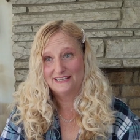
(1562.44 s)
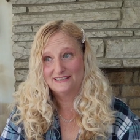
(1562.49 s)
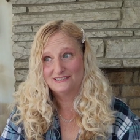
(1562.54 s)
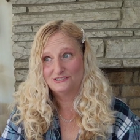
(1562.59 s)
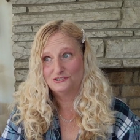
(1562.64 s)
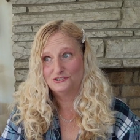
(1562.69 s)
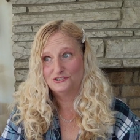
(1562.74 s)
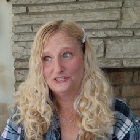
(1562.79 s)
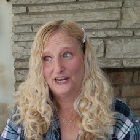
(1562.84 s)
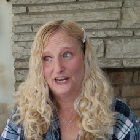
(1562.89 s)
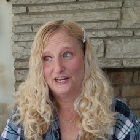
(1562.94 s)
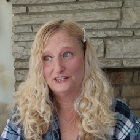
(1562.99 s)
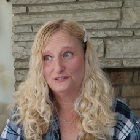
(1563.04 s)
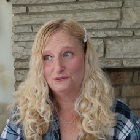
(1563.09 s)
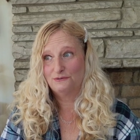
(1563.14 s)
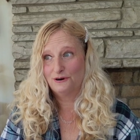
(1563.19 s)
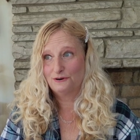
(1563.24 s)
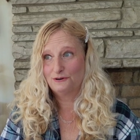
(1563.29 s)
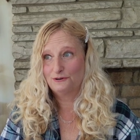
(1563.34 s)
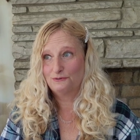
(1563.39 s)
the end of
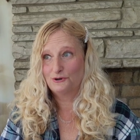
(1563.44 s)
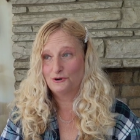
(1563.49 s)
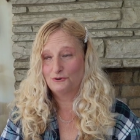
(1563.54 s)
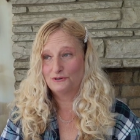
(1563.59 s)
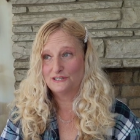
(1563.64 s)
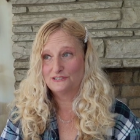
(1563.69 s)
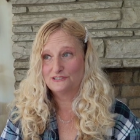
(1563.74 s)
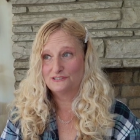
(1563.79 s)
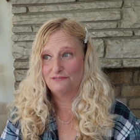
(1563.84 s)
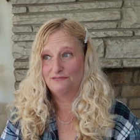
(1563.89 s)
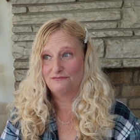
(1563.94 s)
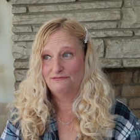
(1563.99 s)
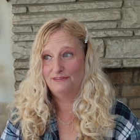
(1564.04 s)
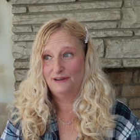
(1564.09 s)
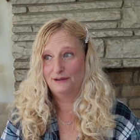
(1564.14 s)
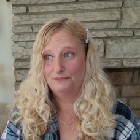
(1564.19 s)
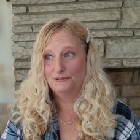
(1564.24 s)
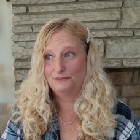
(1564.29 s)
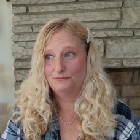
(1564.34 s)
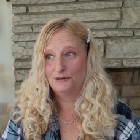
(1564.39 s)
January. We're going into
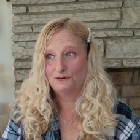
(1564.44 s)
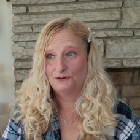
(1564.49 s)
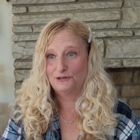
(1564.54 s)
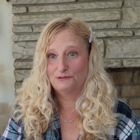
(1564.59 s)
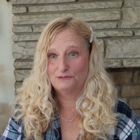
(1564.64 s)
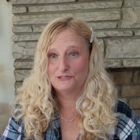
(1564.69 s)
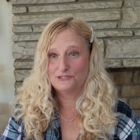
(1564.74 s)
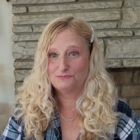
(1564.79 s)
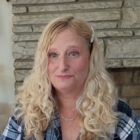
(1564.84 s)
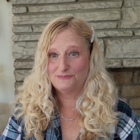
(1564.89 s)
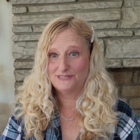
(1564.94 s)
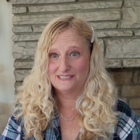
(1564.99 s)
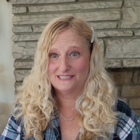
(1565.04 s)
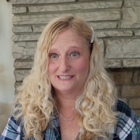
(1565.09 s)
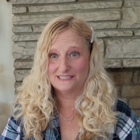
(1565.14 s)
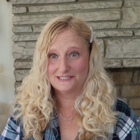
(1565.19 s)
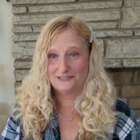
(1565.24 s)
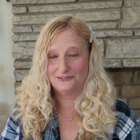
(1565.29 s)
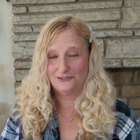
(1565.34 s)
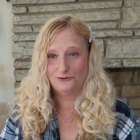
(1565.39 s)
February, which means
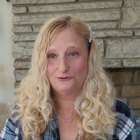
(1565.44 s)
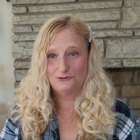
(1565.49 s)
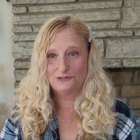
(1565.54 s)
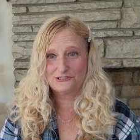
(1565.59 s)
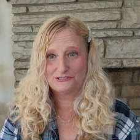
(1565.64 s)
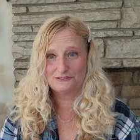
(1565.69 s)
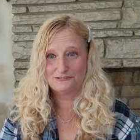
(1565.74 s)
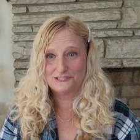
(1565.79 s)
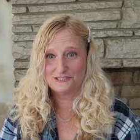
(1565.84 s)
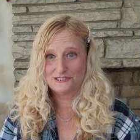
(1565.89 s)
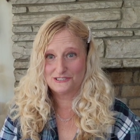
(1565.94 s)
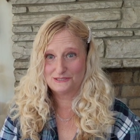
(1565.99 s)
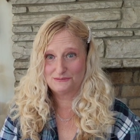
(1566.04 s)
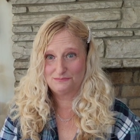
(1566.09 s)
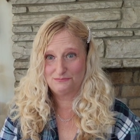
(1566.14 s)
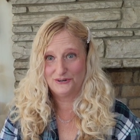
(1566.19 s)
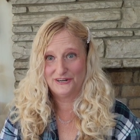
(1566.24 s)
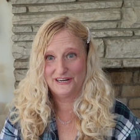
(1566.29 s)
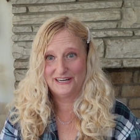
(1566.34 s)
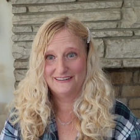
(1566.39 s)
it's closer to
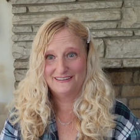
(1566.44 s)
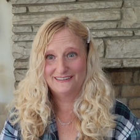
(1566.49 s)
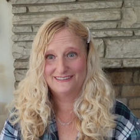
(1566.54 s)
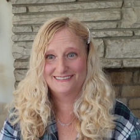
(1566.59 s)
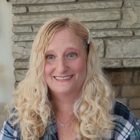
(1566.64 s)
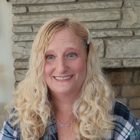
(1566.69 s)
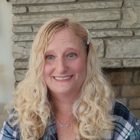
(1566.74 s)
spring.